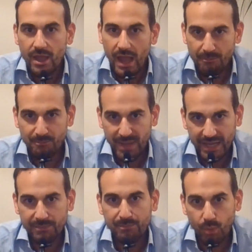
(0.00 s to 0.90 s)
a
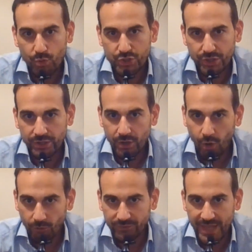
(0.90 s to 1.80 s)
big portion
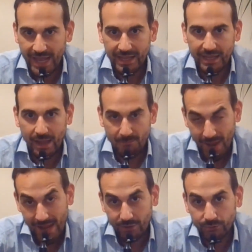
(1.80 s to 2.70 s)
of that
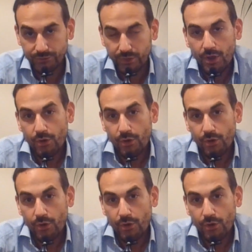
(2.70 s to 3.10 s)
amount